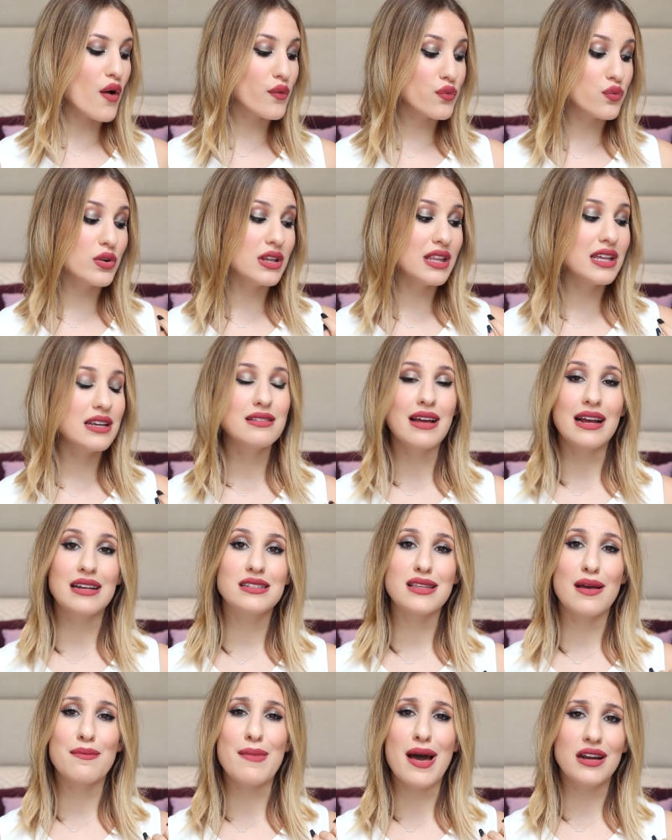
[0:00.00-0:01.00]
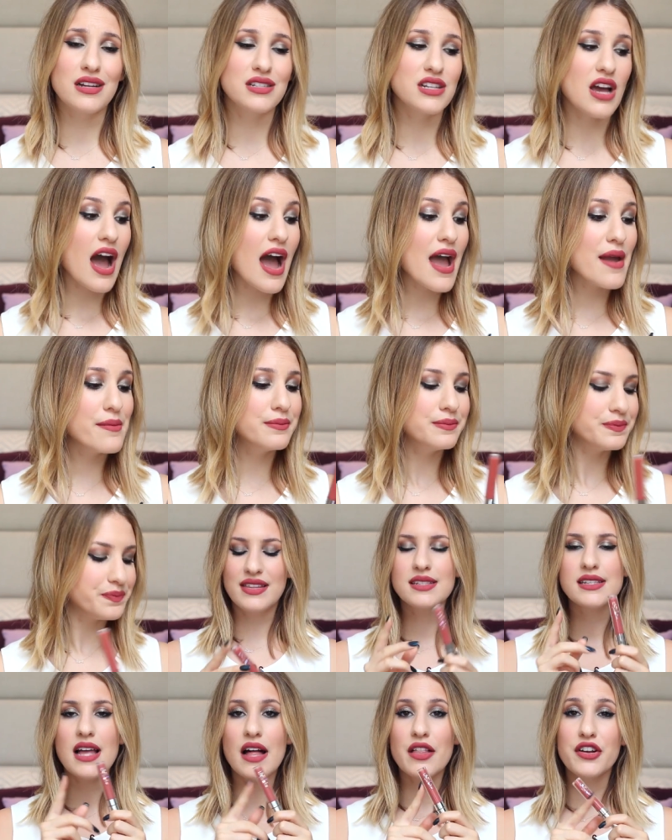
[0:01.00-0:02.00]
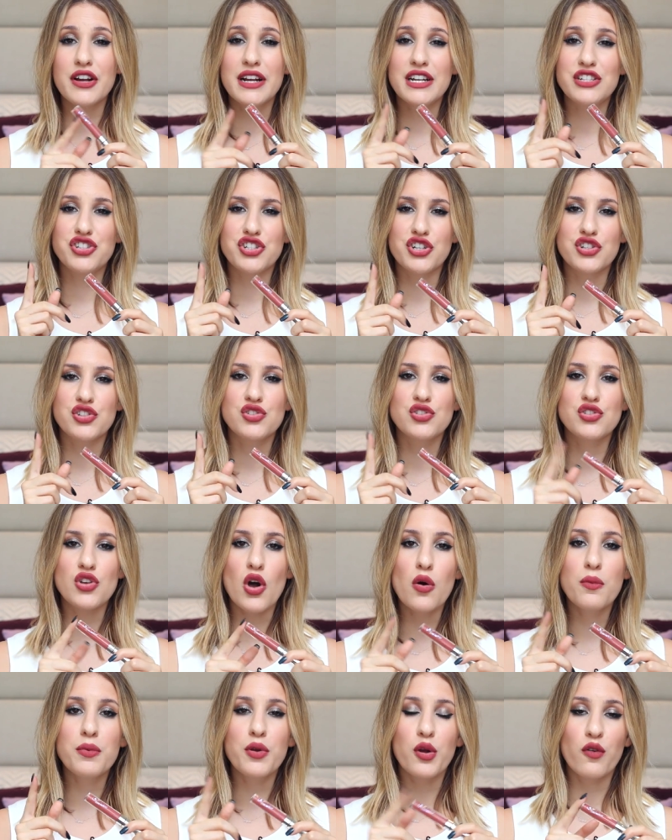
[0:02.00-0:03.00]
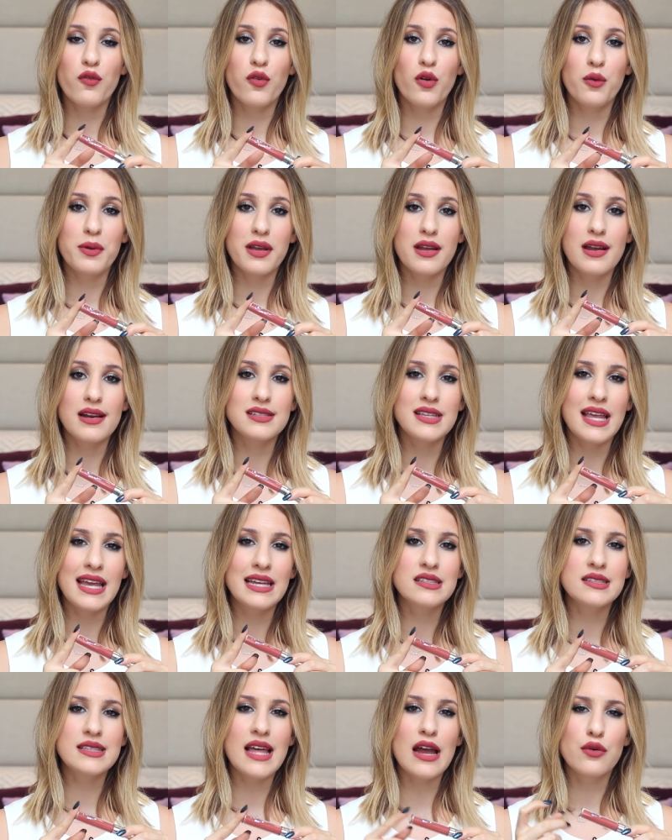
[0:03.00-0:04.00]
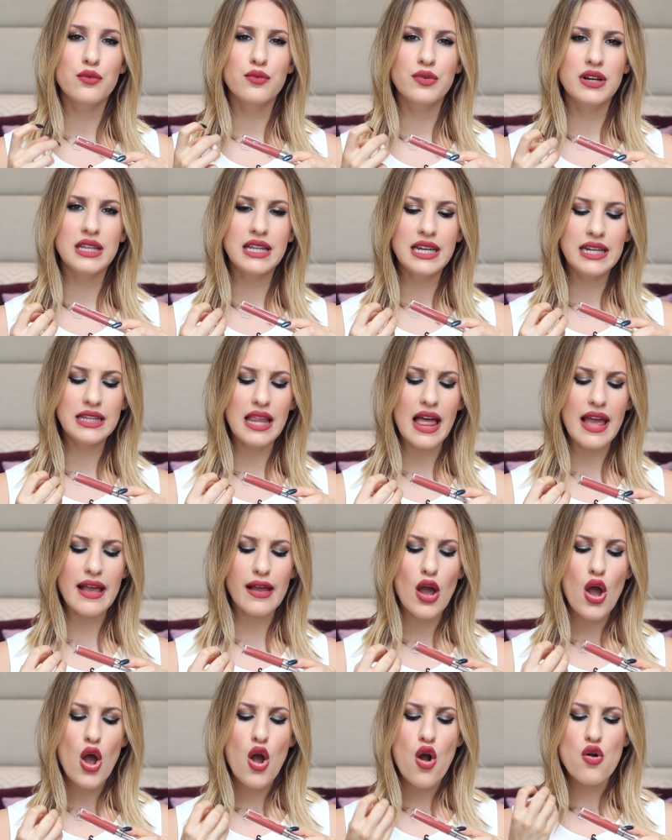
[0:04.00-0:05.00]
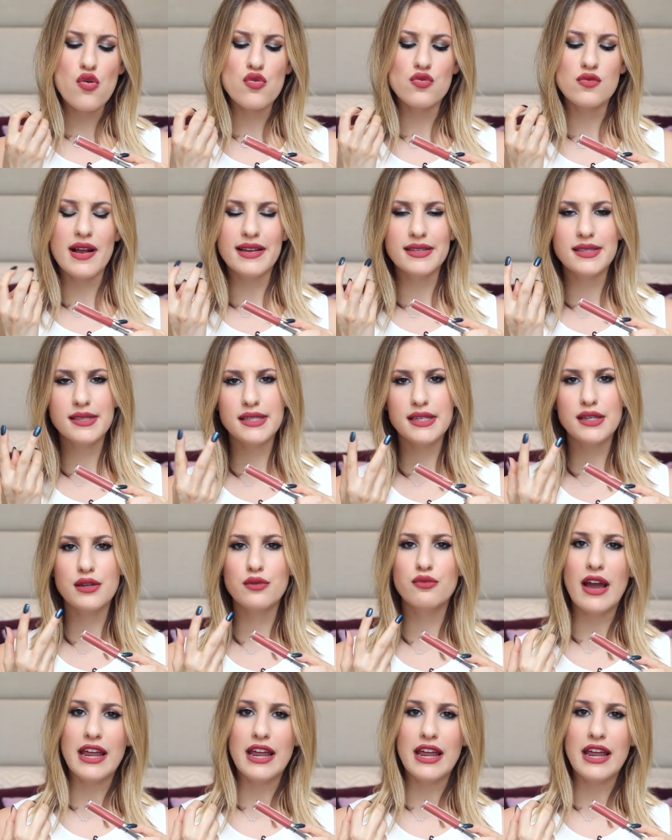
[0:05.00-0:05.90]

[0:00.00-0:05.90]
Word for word: a really nice amount of time. This color is just so beautiful because it's that really like rusty